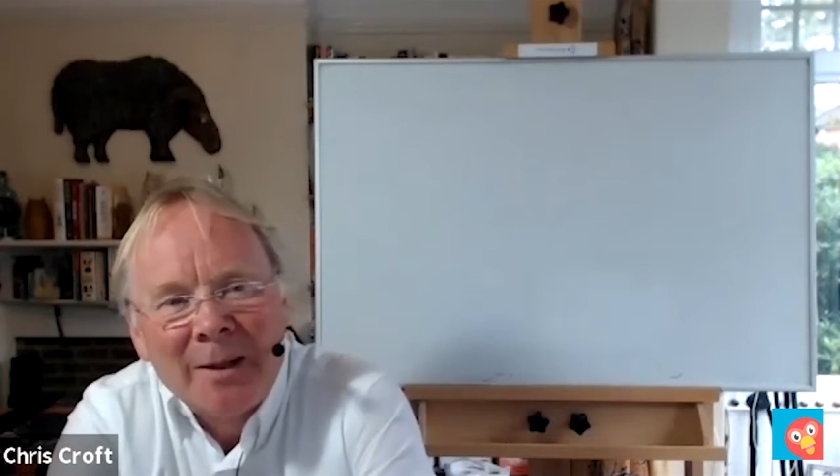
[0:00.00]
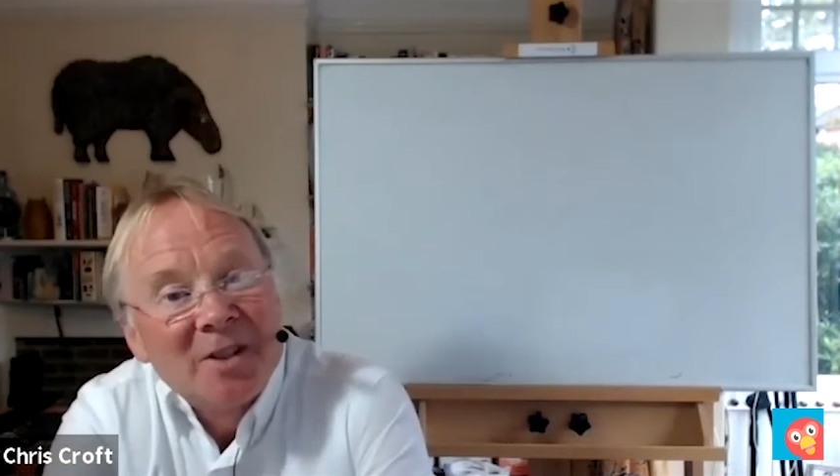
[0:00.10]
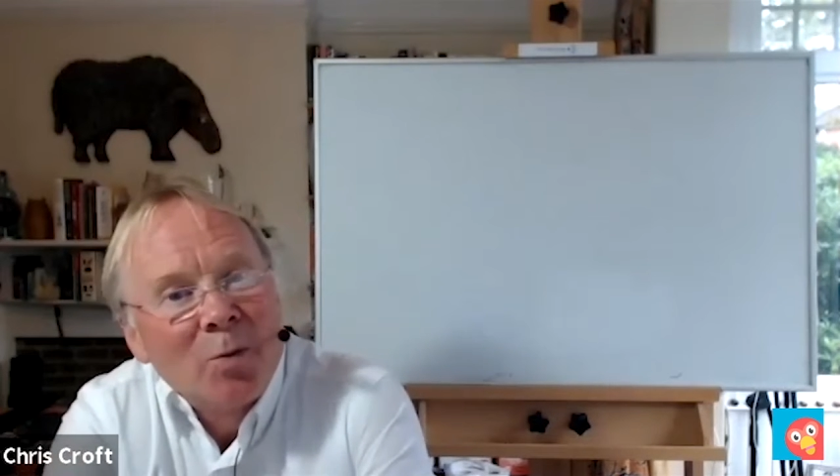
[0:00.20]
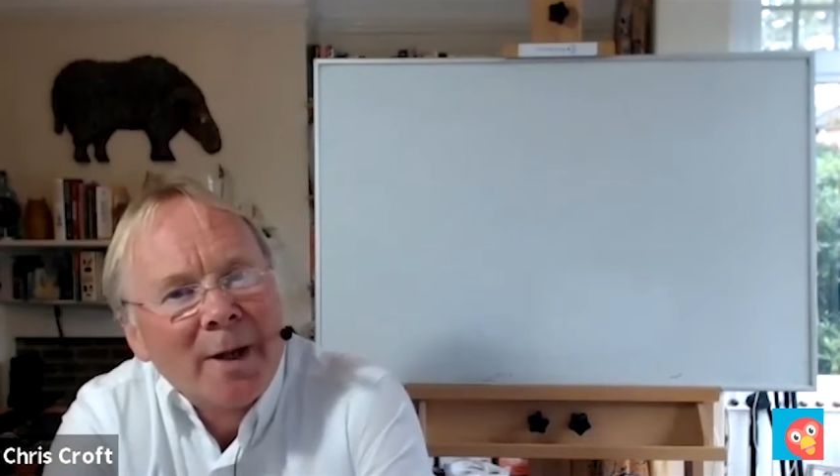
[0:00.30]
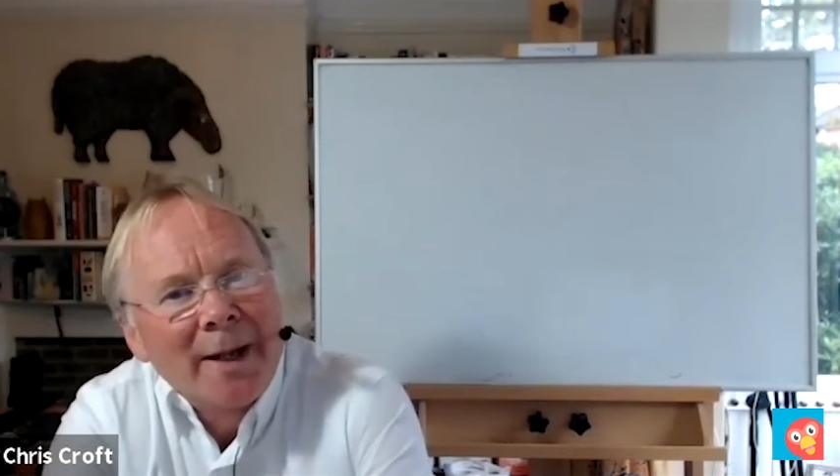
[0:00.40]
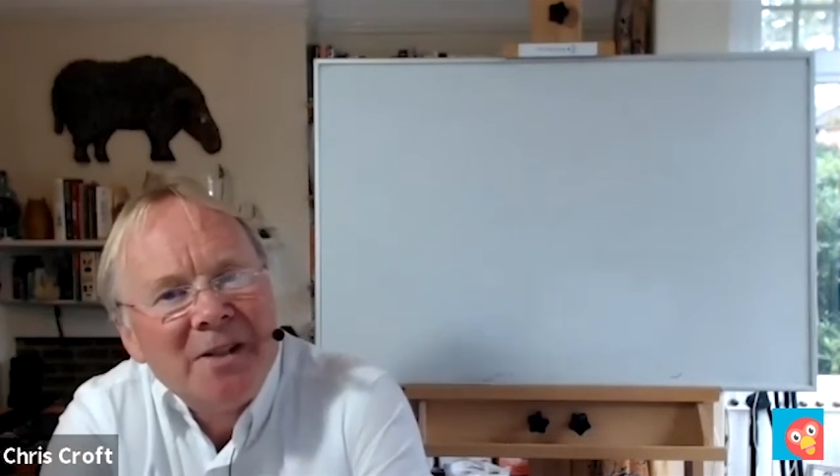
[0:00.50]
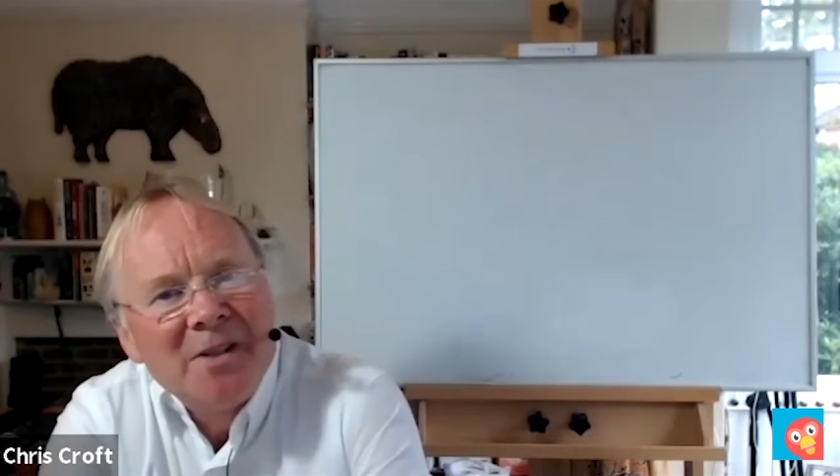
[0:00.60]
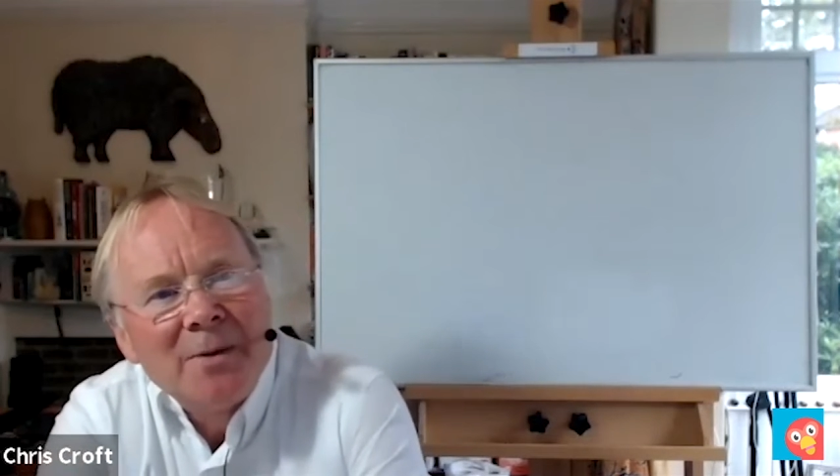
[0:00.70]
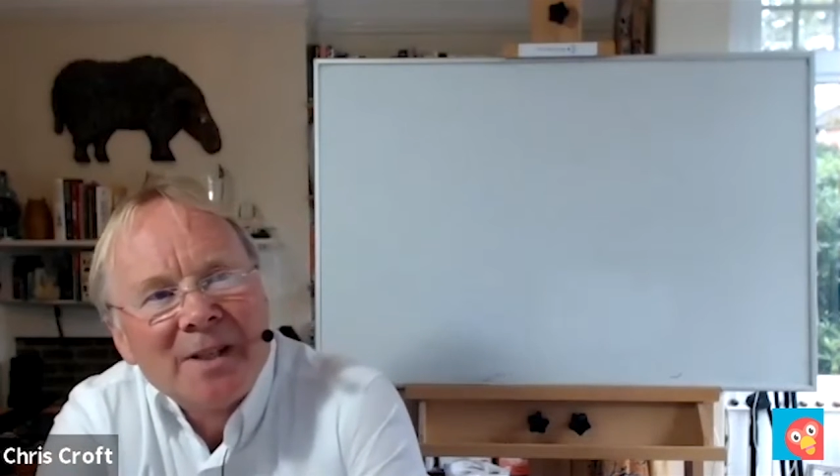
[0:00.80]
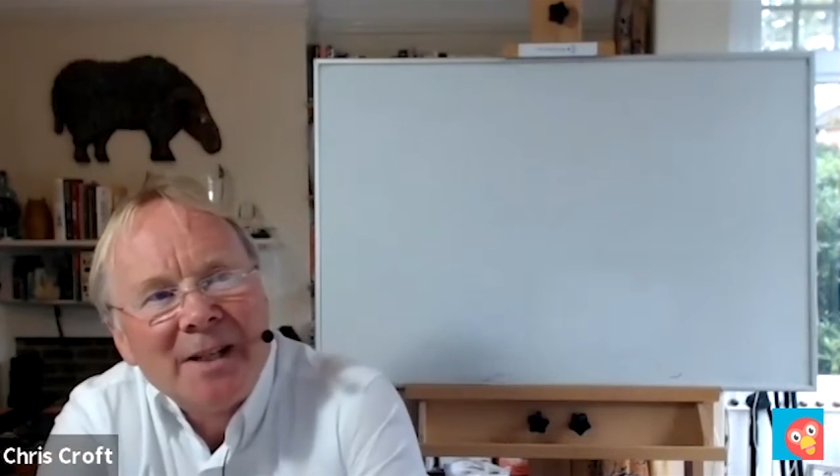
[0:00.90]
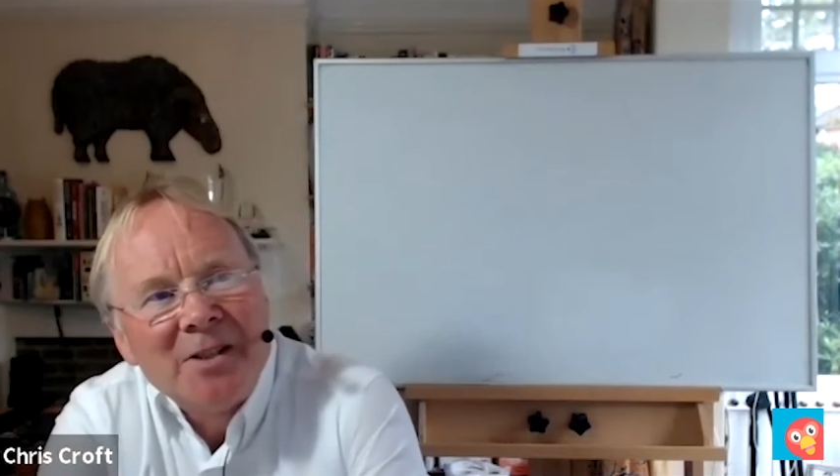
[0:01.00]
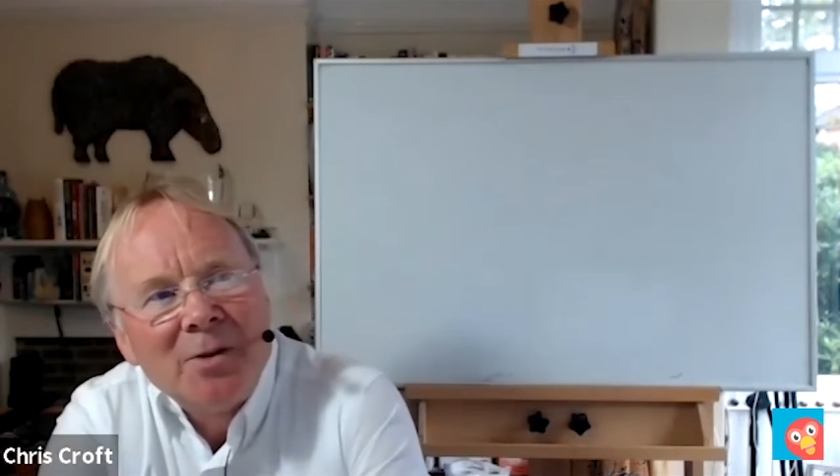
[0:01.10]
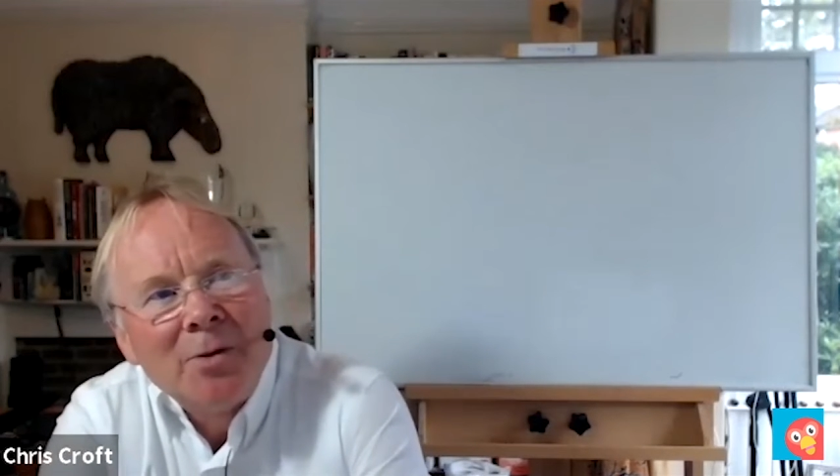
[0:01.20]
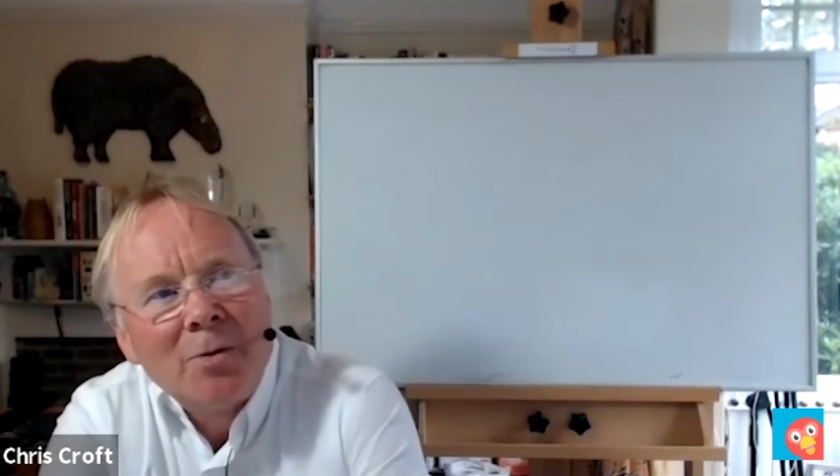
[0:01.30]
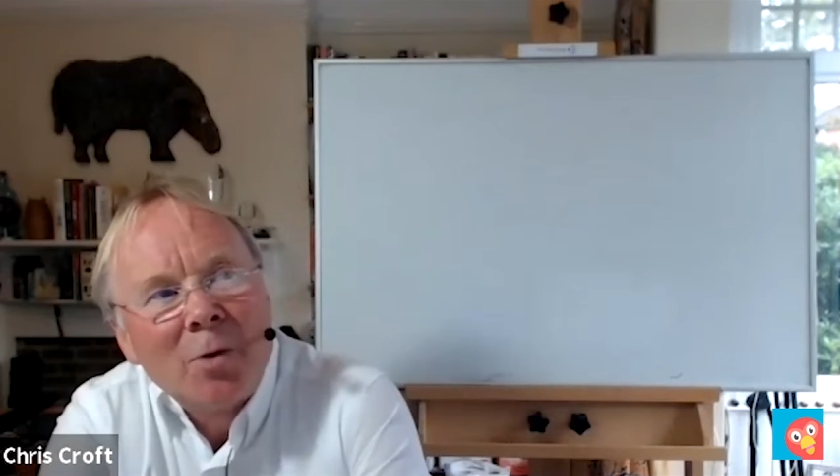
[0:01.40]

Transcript: So what I do is I do